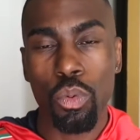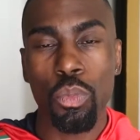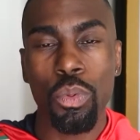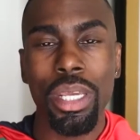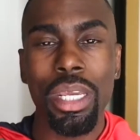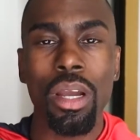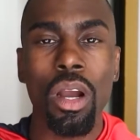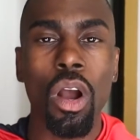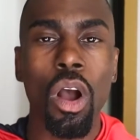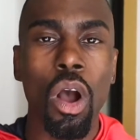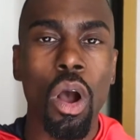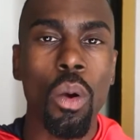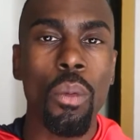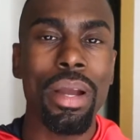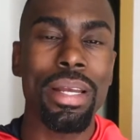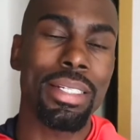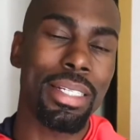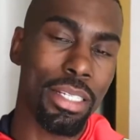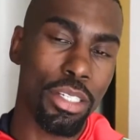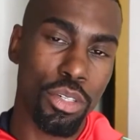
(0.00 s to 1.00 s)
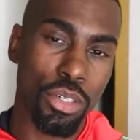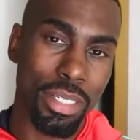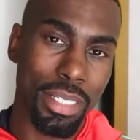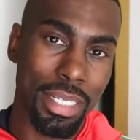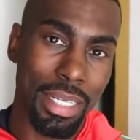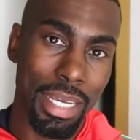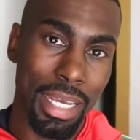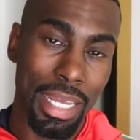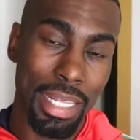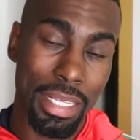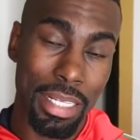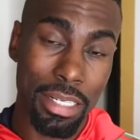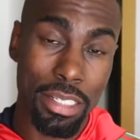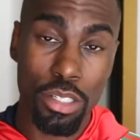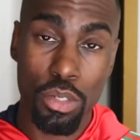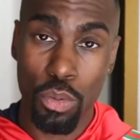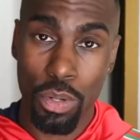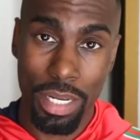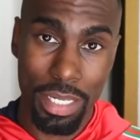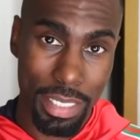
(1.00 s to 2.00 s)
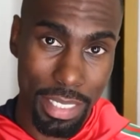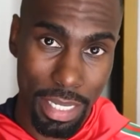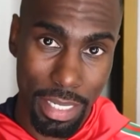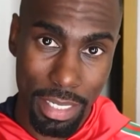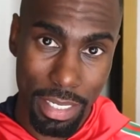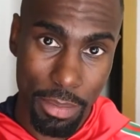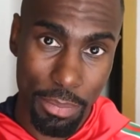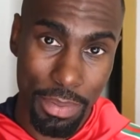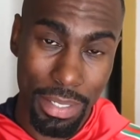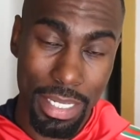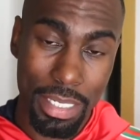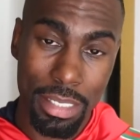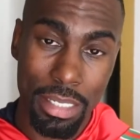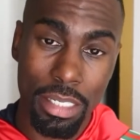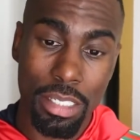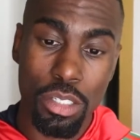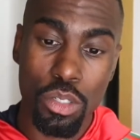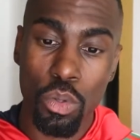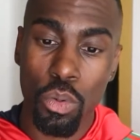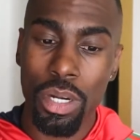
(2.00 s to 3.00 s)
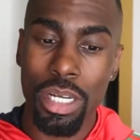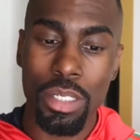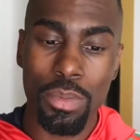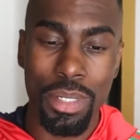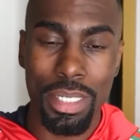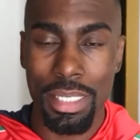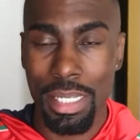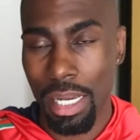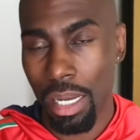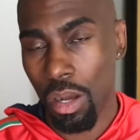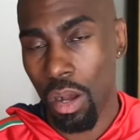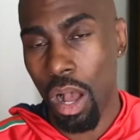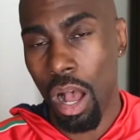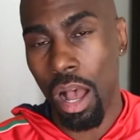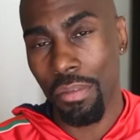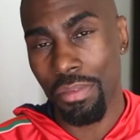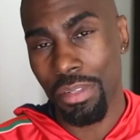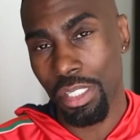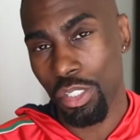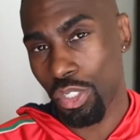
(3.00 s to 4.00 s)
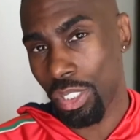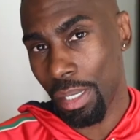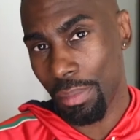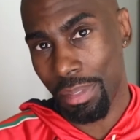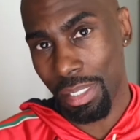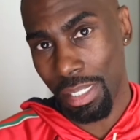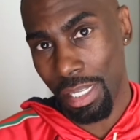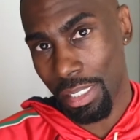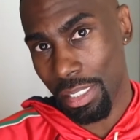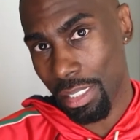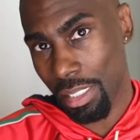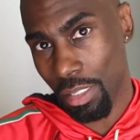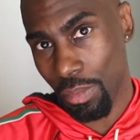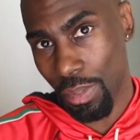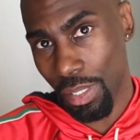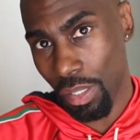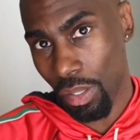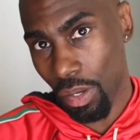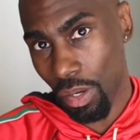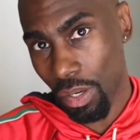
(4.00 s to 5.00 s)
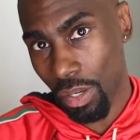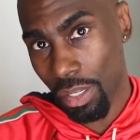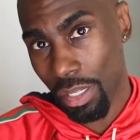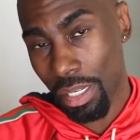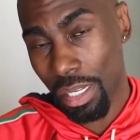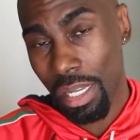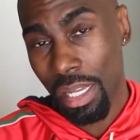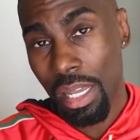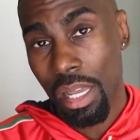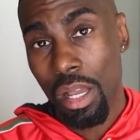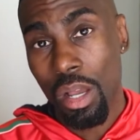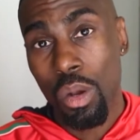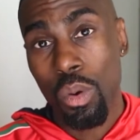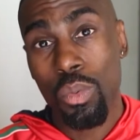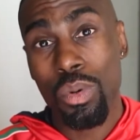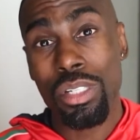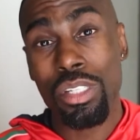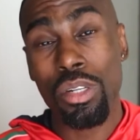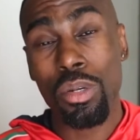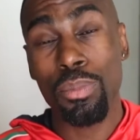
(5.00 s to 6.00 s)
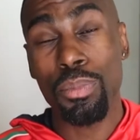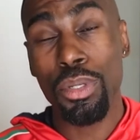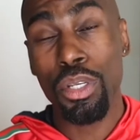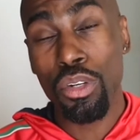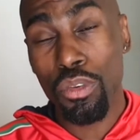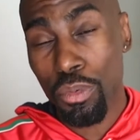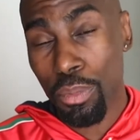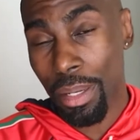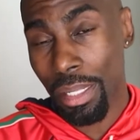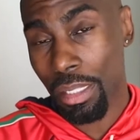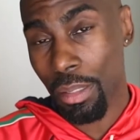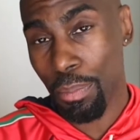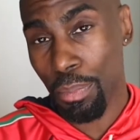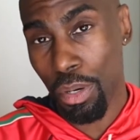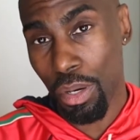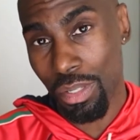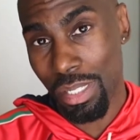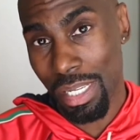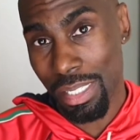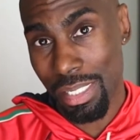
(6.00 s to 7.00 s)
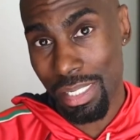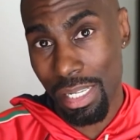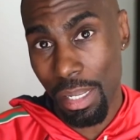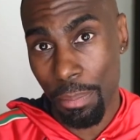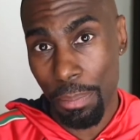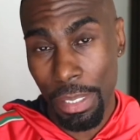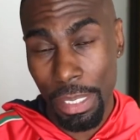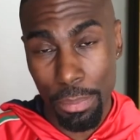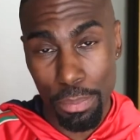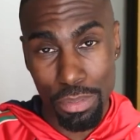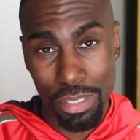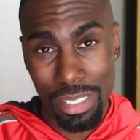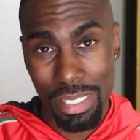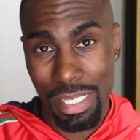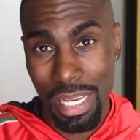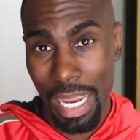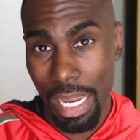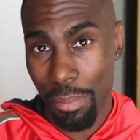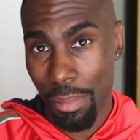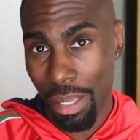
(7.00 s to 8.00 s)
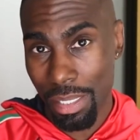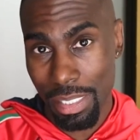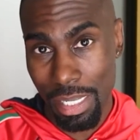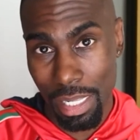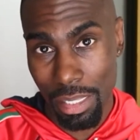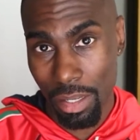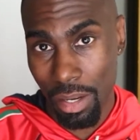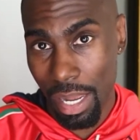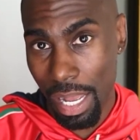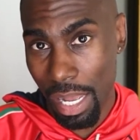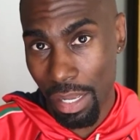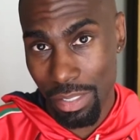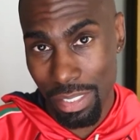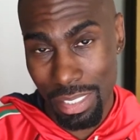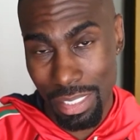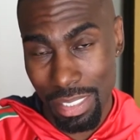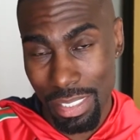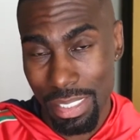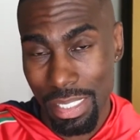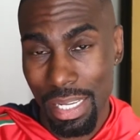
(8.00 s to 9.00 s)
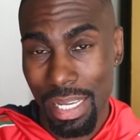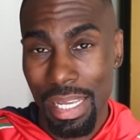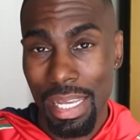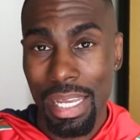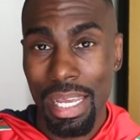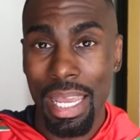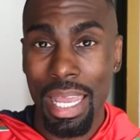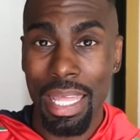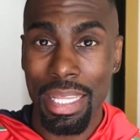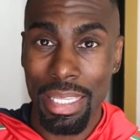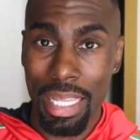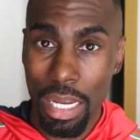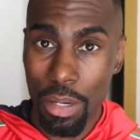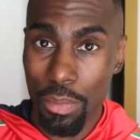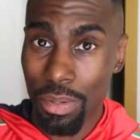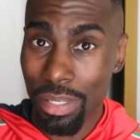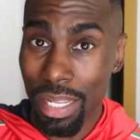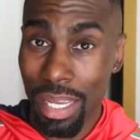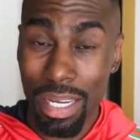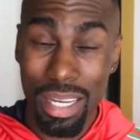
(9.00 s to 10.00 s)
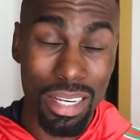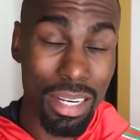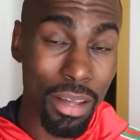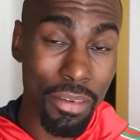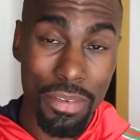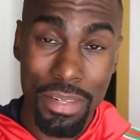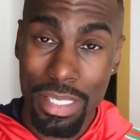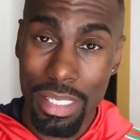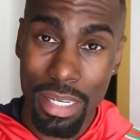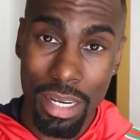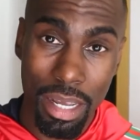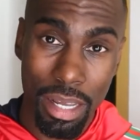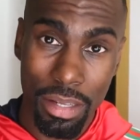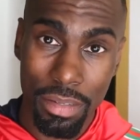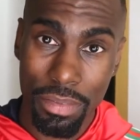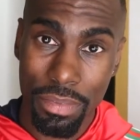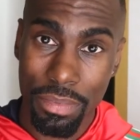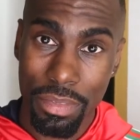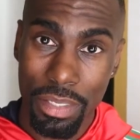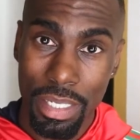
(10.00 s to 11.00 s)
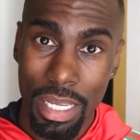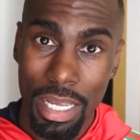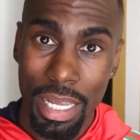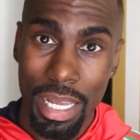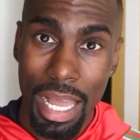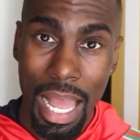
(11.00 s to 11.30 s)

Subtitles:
Now, we are always interested in the storytelling because the stories we tell often shape the lessons we learn. What's so beautiful about the protests is that people just came outside their houses and they were like, enough is enough.